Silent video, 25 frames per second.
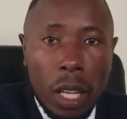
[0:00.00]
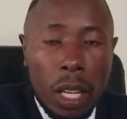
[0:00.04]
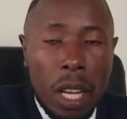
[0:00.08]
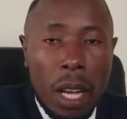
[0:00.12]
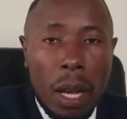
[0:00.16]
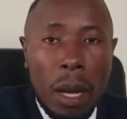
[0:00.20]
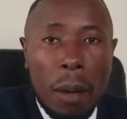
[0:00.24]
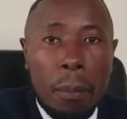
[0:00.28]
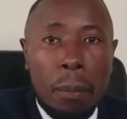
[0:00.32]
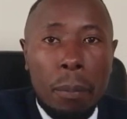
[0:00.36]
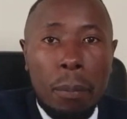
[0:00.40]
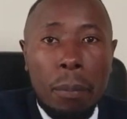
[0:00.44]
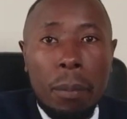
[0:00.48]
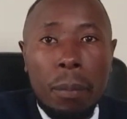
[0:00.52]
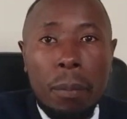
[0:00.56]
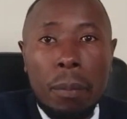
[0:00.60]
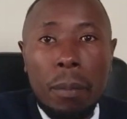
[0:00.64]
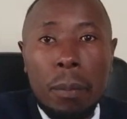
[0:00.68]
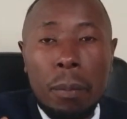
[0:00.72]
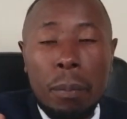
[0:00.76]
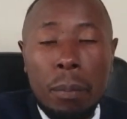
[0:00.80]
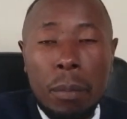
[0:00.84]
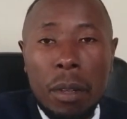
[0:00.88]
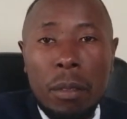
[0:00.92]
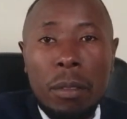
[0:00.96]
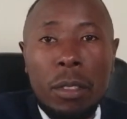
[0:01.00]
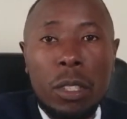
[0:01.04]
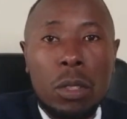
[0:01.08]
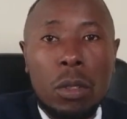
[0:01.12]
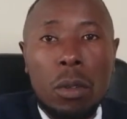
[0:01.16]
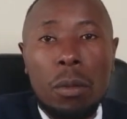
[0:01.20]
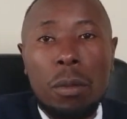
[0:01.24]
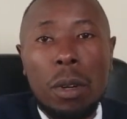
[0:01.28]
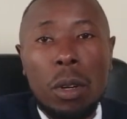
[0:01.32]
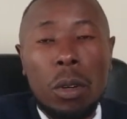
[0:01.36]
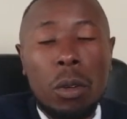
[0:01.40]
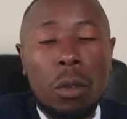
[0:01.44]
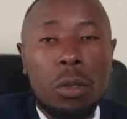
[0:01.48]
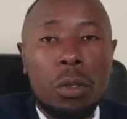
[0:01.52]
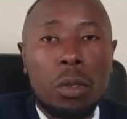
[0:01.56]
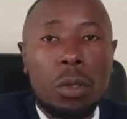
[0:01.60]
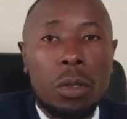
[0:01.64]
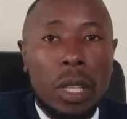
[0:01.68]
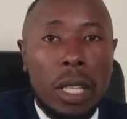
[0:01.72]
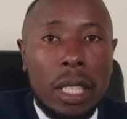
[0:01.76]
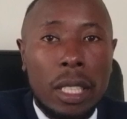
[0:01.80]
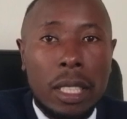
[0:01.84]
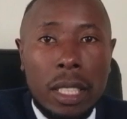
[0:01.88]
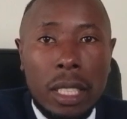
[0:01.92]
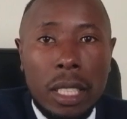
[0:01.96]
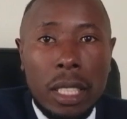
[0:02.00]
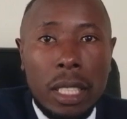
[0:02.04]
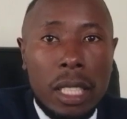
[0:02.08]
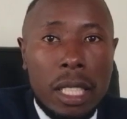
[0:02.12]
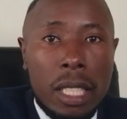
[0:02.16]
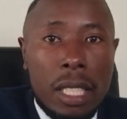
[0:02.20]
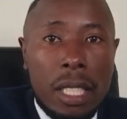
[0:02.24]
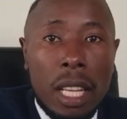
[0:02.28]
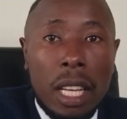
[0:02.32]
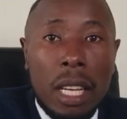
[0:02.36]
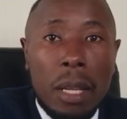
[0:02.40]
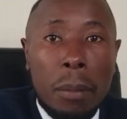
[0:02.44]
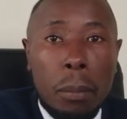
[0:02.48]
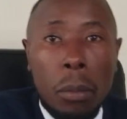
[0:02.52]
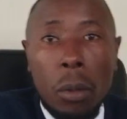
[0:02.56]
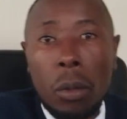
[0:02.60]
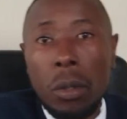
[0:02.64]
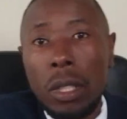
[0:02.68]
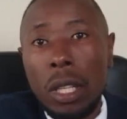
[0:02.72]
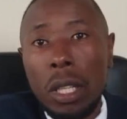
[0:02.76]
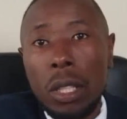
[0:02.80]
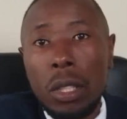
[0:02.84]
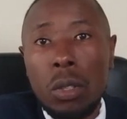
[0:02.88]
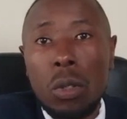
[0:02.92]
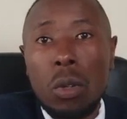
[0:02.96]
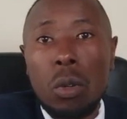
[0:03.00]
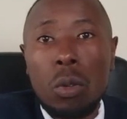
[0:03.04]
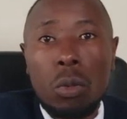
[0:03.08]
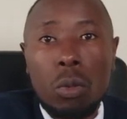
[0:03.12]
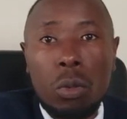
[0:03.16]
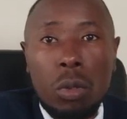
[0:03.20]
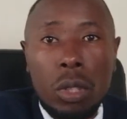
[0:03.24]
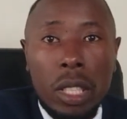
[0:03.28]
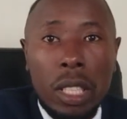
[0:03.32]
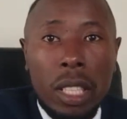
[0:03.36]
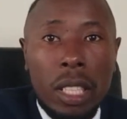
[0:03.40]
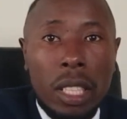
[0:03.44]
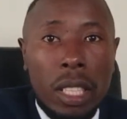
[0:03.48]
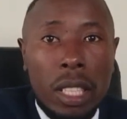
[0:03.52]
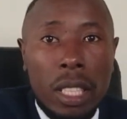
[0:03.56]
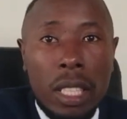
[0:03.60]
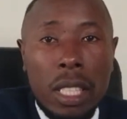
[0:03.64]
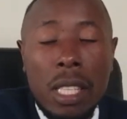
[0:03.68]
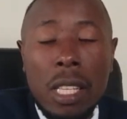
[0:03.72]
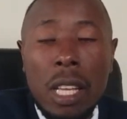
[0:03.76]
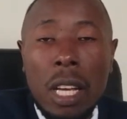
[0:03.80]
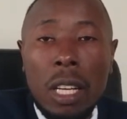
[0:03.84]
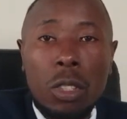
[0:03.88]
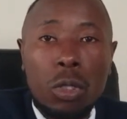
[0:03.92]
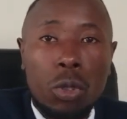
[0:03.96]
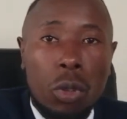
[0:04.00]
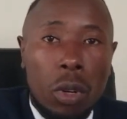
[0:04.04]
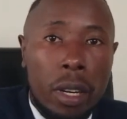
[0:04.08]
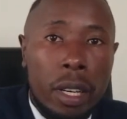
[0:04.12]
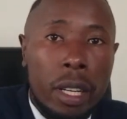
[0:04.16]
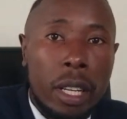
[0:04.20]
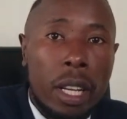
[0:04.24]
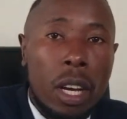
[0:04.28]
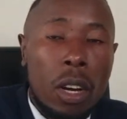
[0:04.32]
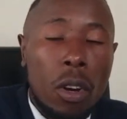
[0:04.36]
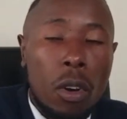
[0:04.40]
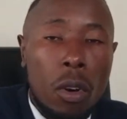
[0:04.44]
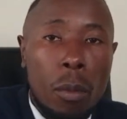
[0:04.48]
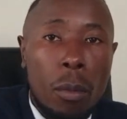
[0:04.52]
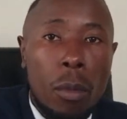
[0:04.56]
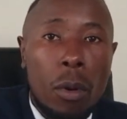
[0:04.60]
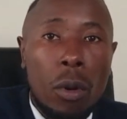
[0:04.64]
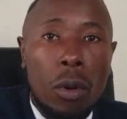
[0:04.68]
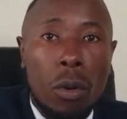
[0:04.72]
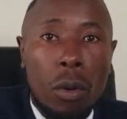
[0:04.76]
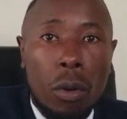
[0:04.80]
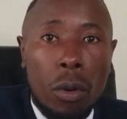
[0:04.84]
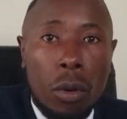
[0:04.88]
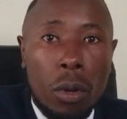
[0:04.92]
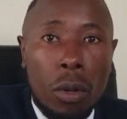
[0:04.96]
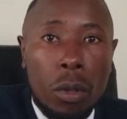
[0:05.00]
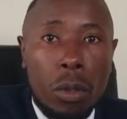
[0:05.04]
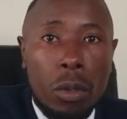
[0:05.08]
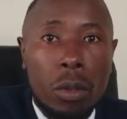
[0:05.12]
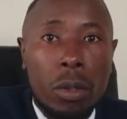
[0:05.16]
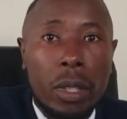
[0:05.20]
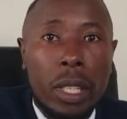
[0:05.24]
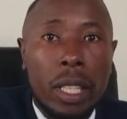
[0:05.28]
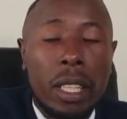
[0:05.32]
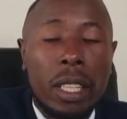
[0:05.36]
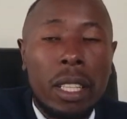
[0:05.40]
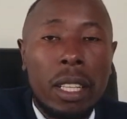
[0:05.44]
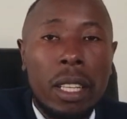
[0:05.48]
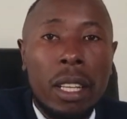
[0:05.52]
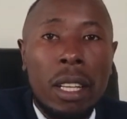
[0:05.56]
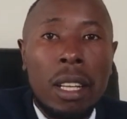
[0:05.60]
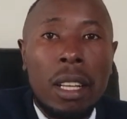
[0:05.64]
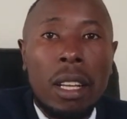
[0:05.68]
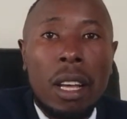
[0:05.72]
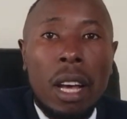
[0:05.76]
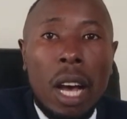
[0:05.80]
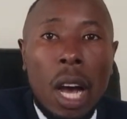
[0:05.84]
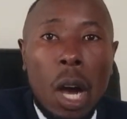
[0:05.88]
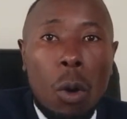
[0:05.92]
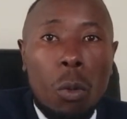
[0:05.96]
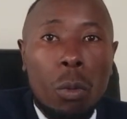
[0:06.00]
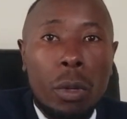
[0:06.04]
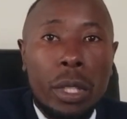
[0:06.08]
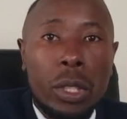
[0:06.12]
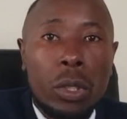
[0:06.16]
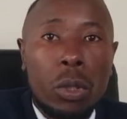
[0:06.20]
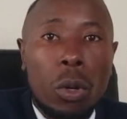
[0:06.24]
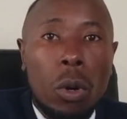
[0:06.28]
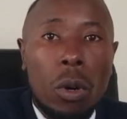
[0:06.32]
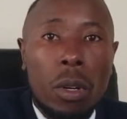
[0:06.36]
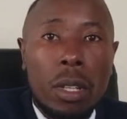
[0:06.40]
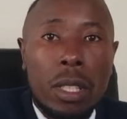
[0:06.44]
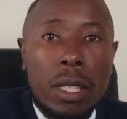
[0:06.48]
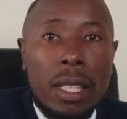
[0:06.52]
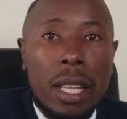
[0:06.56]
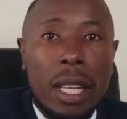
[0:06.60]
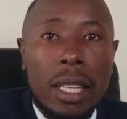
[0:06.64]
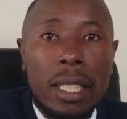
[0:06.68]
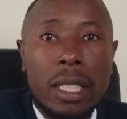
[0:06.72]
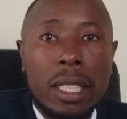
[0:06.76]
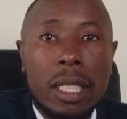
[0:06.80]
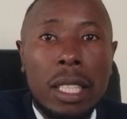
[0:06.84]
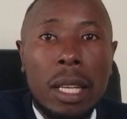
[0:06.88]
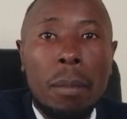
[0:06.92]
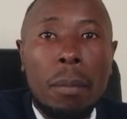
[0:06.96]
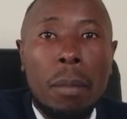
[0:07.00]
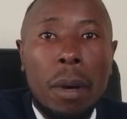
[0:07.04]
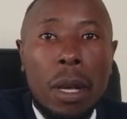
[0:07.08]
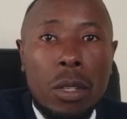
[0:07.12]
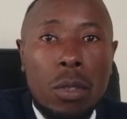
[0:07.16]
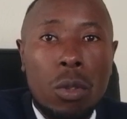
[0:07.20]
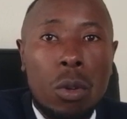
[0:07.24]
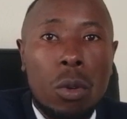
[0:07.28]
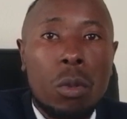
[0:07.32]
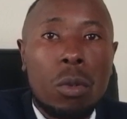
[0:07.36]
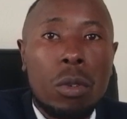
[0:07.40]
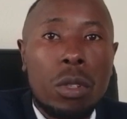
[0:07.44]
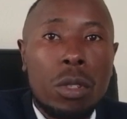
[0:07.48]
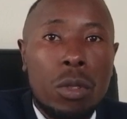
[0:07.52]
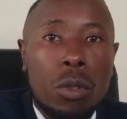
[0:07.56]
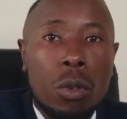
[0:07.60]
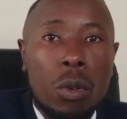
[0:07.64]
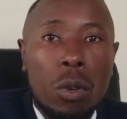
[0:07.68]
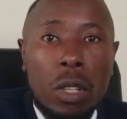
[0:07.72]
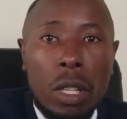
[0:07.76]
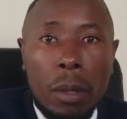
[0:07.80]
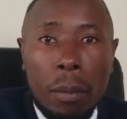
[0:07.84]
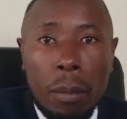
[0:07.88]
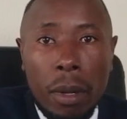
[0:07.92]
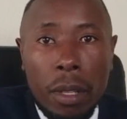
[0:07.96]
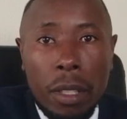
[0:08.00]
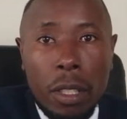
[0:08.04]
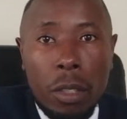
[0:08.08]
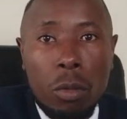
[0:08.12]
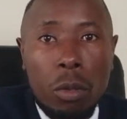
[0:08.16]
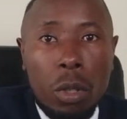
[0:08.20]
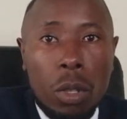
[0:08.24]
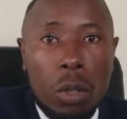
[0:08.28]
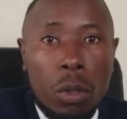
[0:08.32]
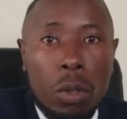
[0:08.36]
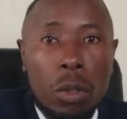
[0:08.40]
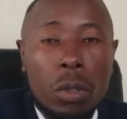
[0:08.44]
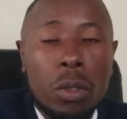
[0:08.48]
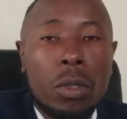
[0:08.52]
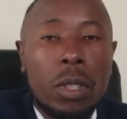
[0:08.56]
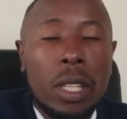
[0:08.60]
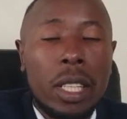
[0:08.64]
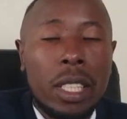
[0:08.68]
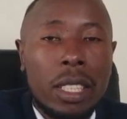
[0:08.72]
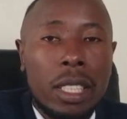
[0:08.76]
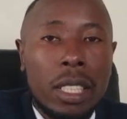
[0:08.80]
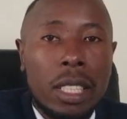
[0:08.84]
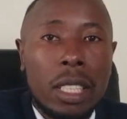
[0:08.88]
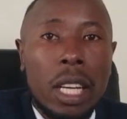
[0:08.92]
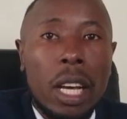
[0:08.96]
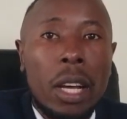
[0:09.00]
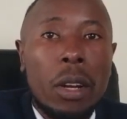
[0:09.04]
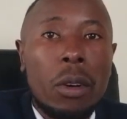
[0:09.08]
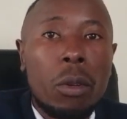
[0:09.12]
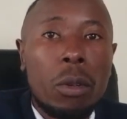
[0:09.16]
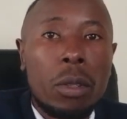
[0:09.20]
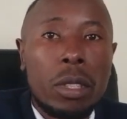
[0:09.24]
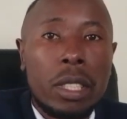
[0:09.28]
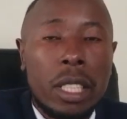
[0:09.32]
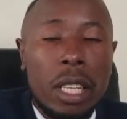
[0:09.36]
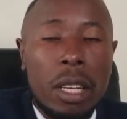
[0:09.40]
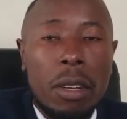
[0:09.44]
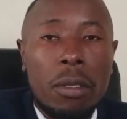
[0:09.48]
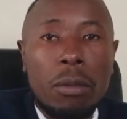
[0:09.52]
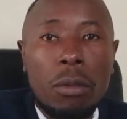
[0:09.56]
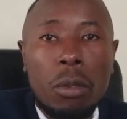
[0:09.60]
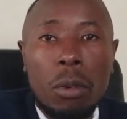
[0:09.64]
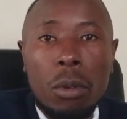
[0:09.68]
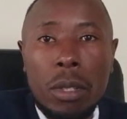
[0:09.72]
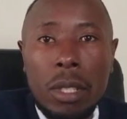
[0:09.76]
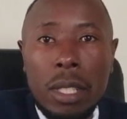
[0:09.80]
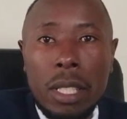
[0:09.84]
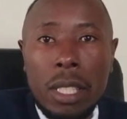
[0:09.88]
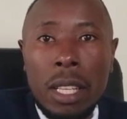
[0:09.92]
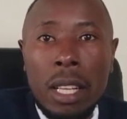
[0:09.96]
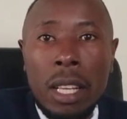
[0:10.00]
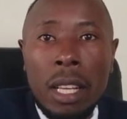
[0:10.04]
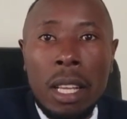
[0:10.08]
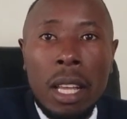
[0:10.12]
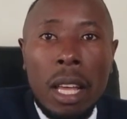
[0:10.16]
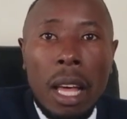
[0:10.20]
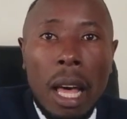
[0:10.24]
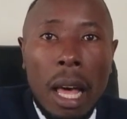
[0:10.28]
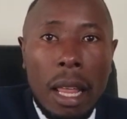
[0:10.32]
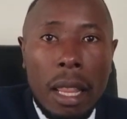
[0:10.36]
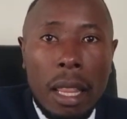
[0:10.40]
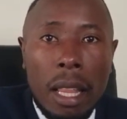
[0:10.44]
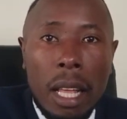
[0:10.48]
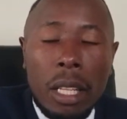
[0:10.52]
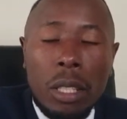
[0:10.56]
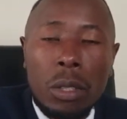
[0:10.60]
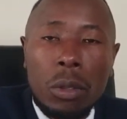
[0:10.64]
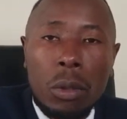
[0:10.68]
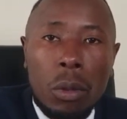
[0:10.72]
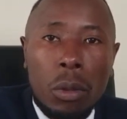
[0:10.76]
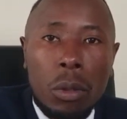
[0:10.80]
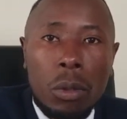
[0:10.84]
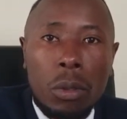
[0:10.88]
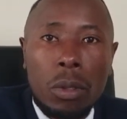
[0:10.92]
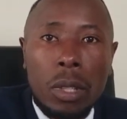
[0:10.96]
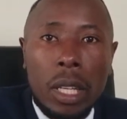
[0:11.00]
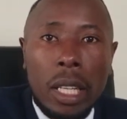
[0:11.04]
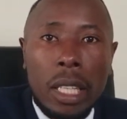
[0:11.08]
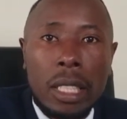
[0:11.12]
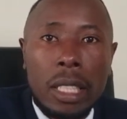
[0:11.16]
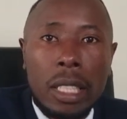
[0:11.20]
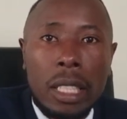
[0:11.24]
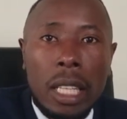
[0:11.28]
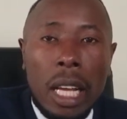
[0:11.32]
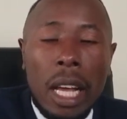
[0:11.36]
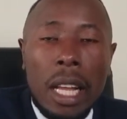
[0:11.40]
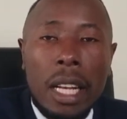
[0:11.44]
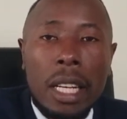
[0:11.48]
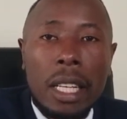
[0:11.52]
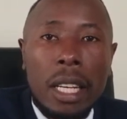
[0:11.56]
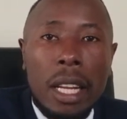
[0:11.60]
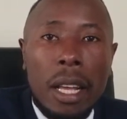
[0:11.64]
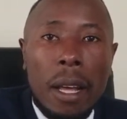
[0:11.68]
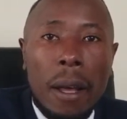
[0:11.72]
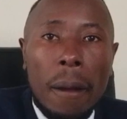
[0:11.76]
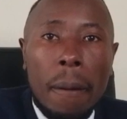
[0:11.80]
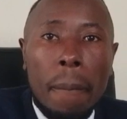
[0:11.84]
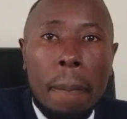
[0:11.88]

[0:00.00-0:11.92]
uh, privity of a contract is an important doctrine. It's actually a common law doctrine, which holds that a person who is not a party to a contract cannot enforce that contract. And